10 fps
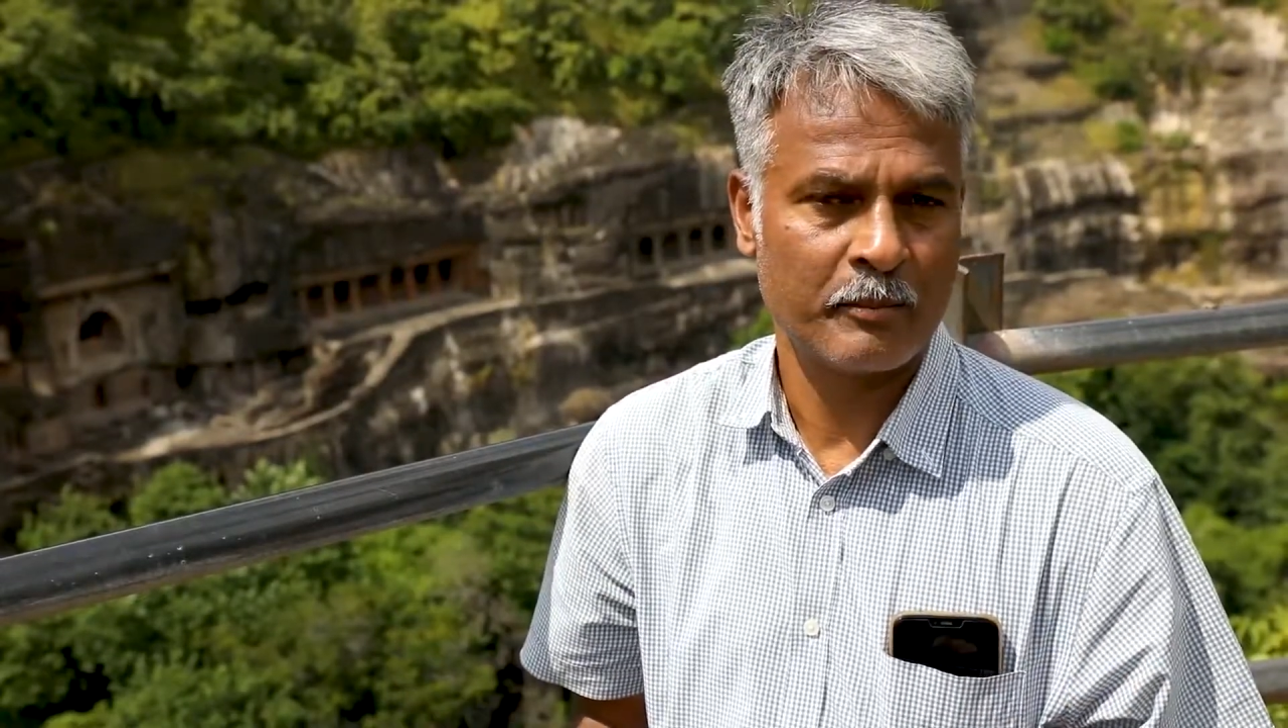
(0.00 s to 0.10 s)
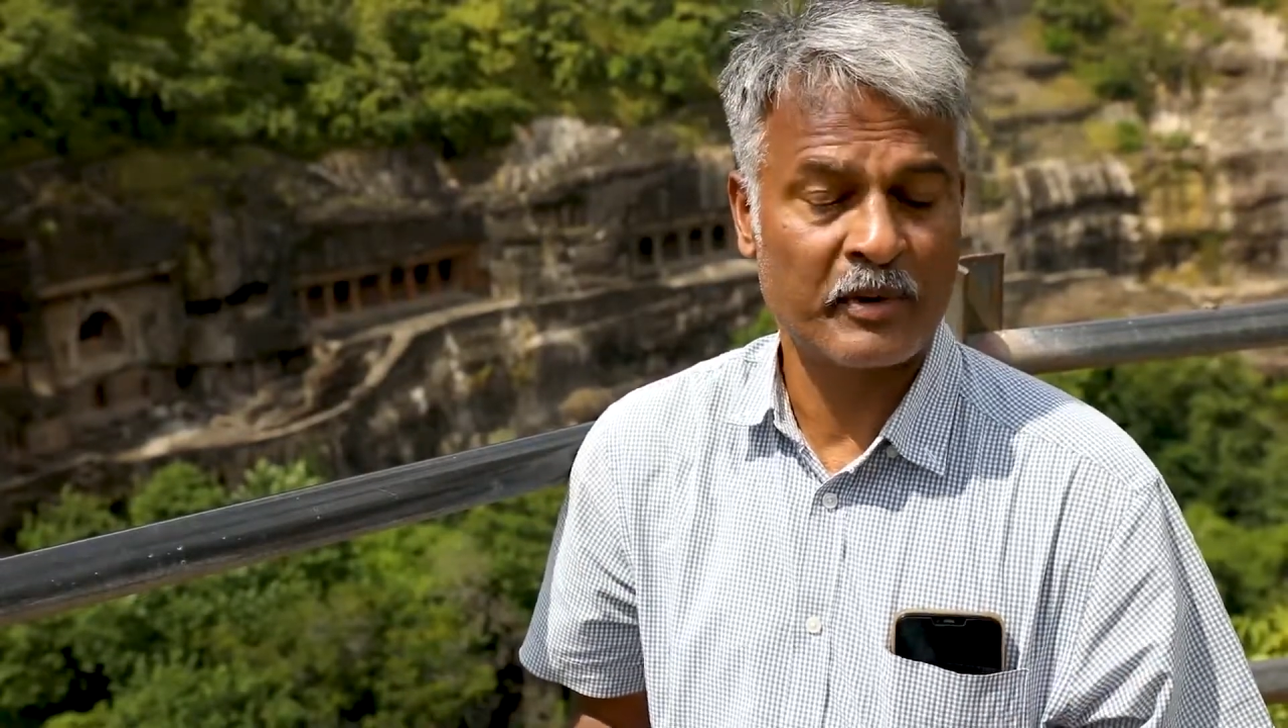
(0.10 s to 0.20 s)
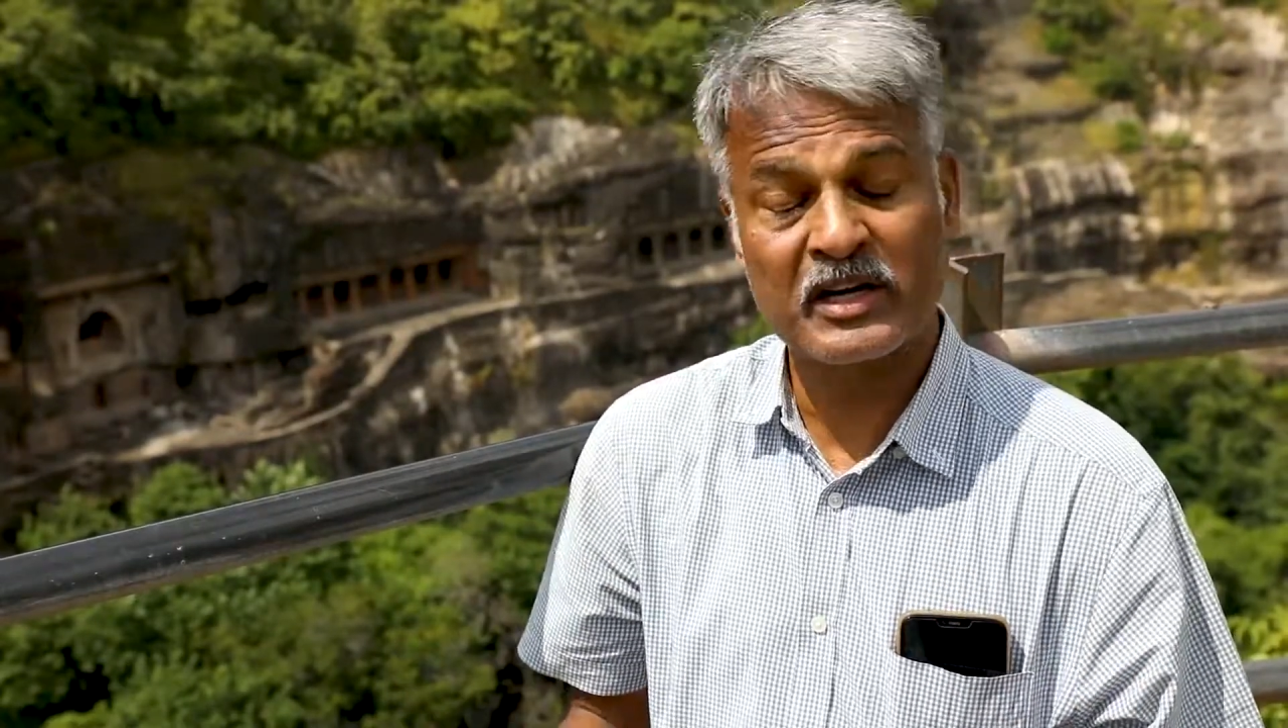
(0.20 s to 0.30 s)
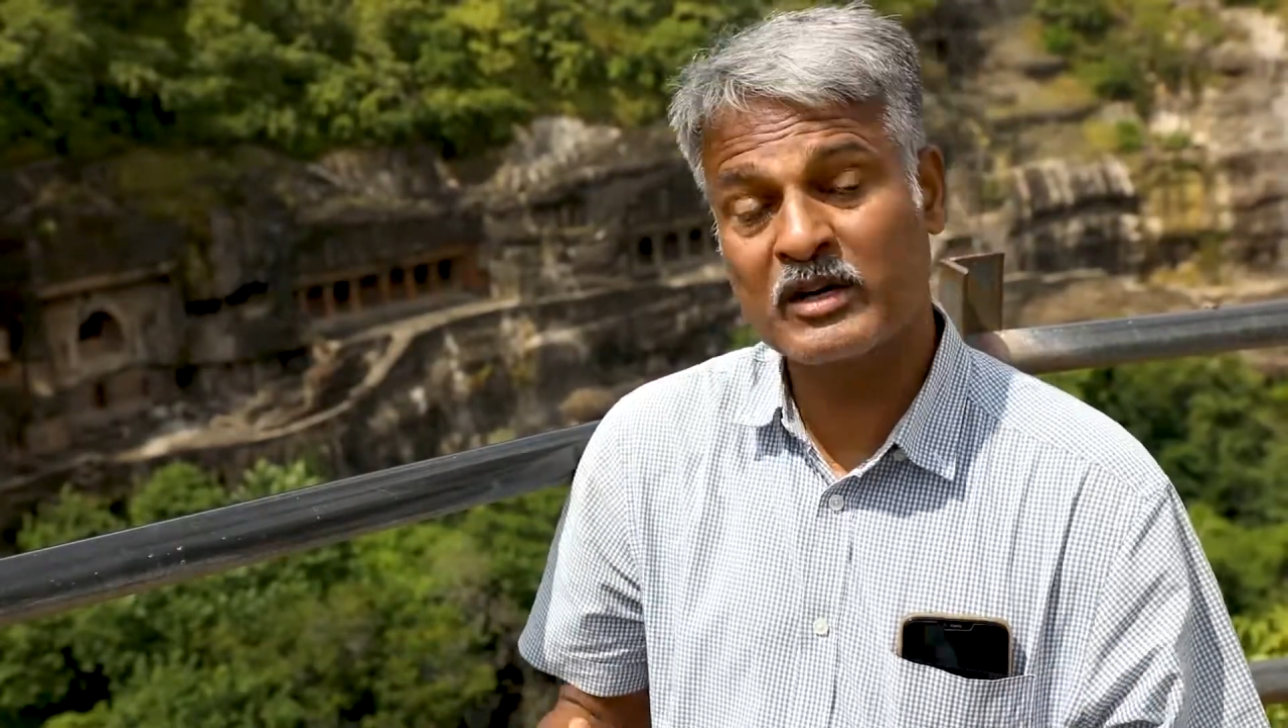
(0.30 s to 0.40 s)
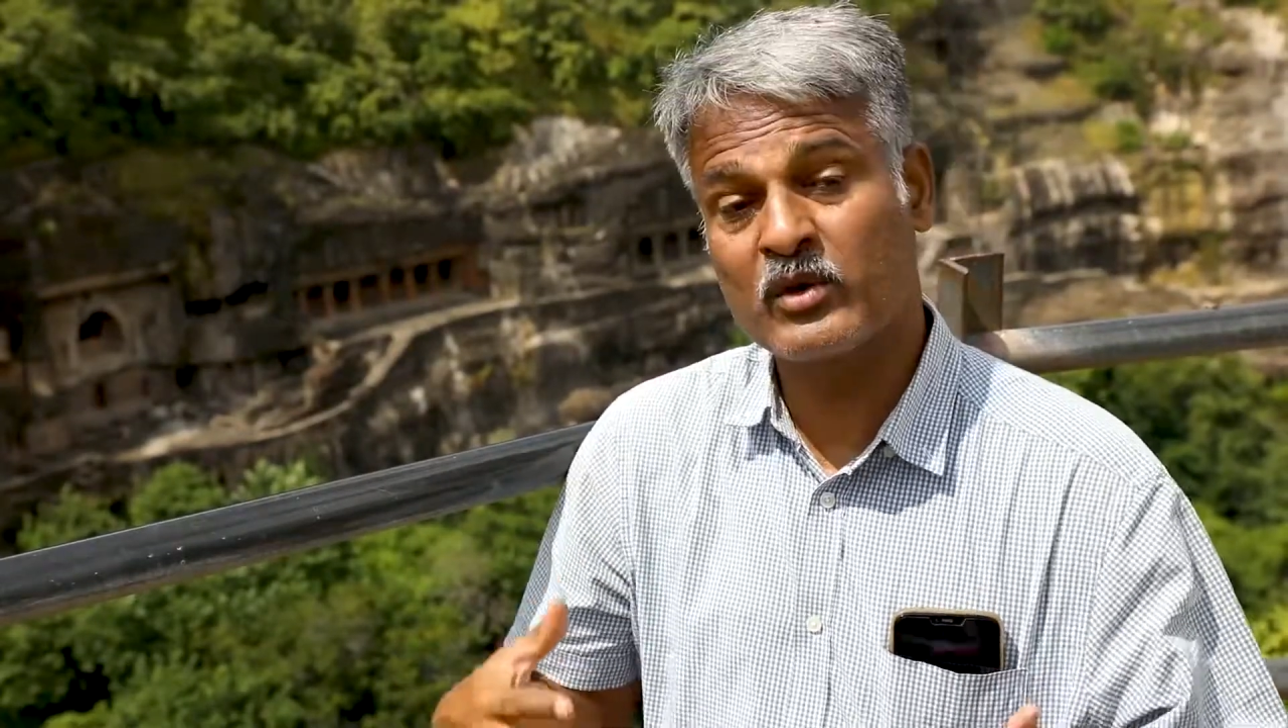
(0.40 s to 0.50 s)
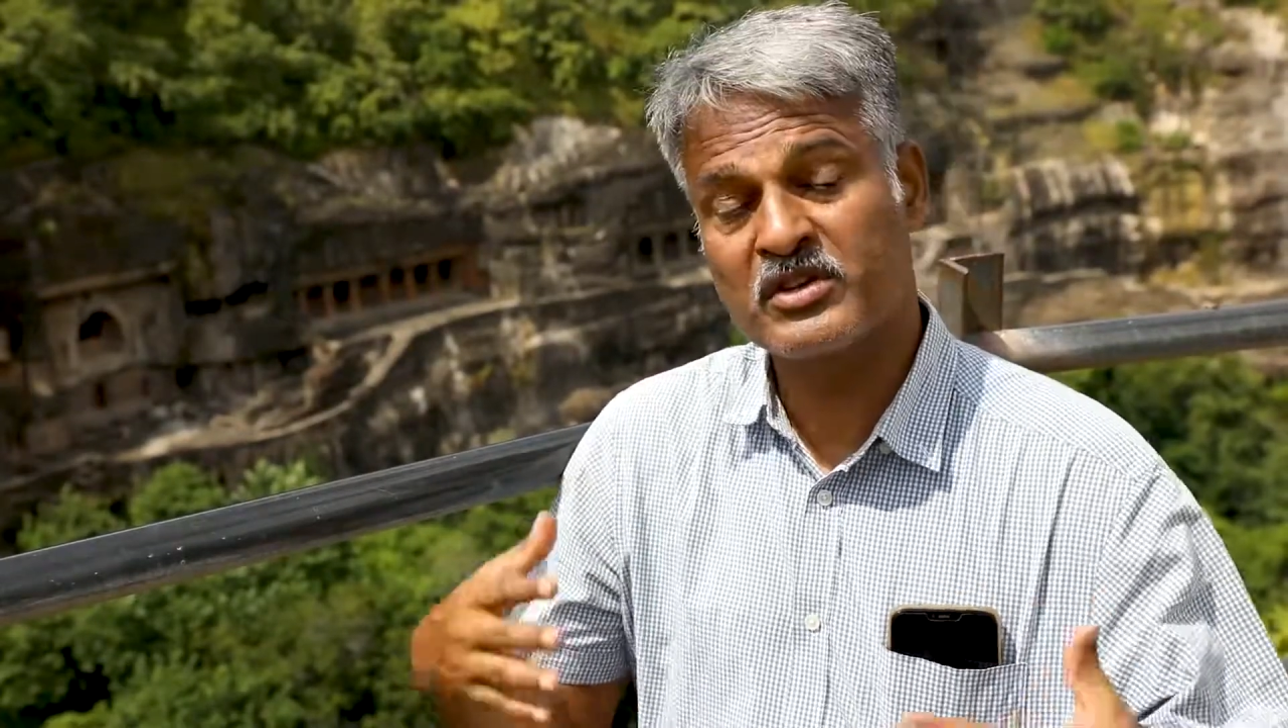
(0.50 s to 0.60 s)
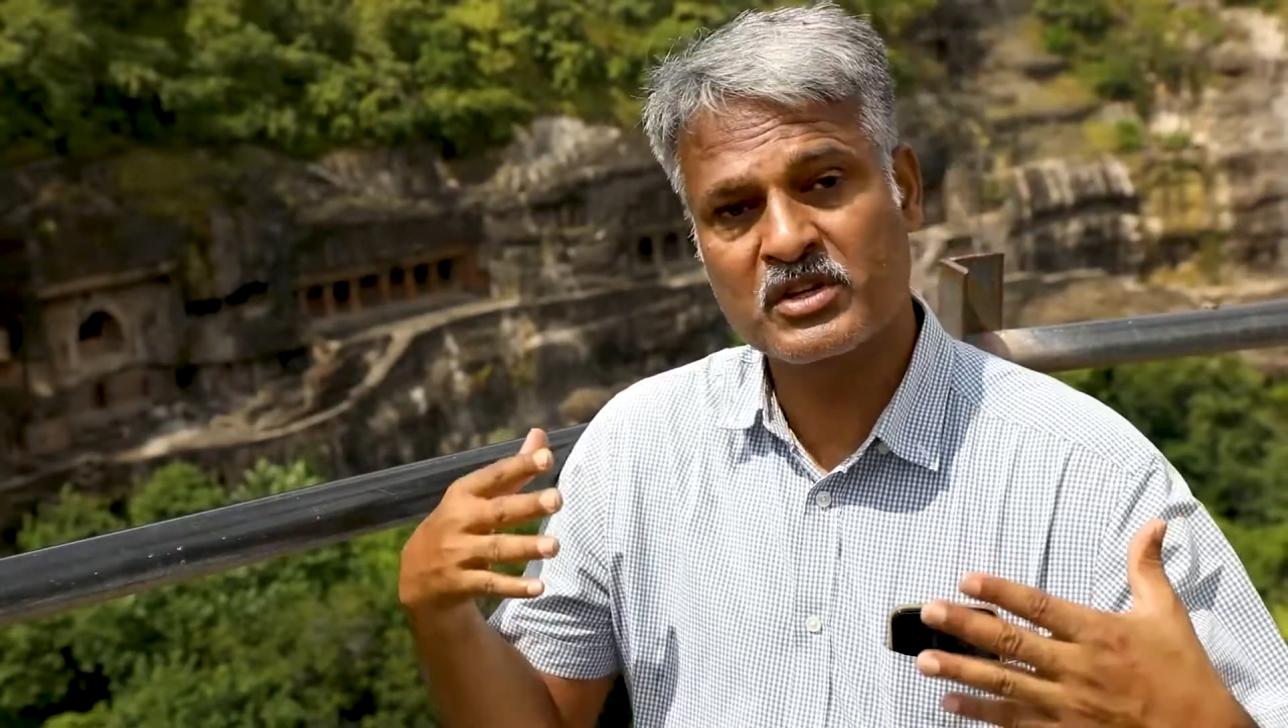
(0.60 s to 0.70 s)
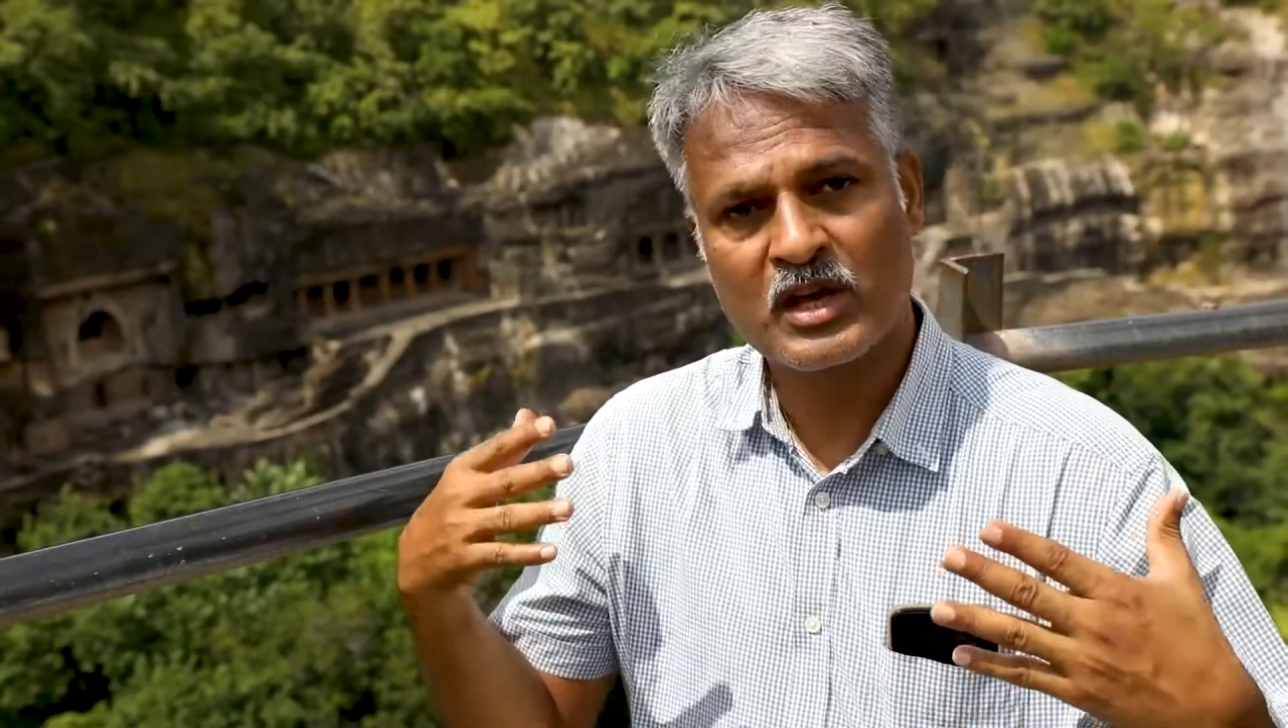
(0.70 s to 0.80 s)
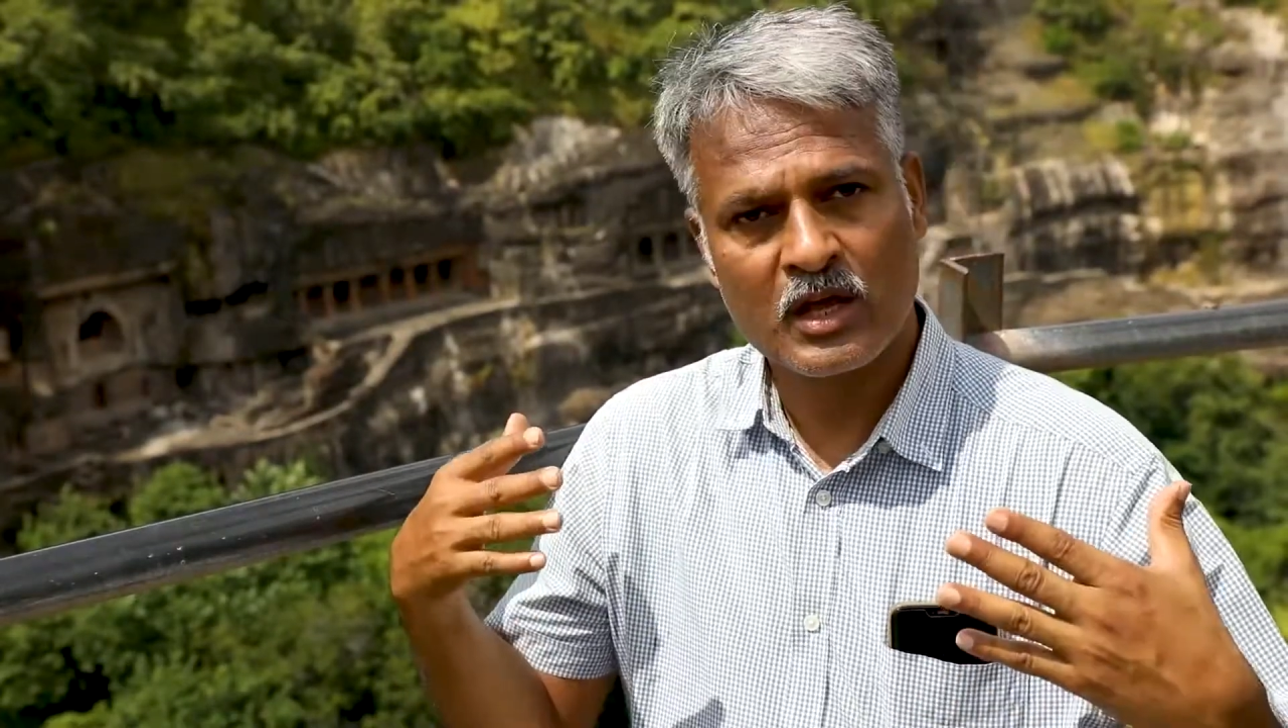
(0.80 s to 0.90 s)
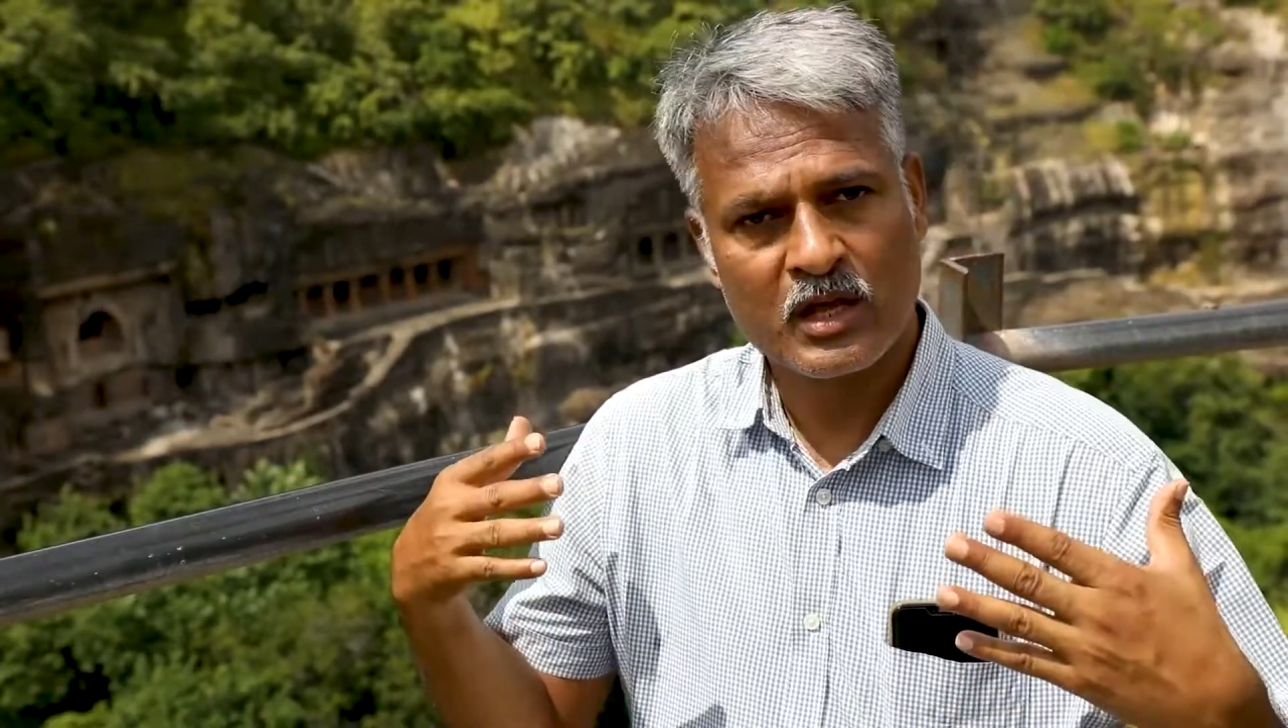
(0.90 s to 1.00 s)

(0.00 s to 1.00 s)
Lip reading: But it was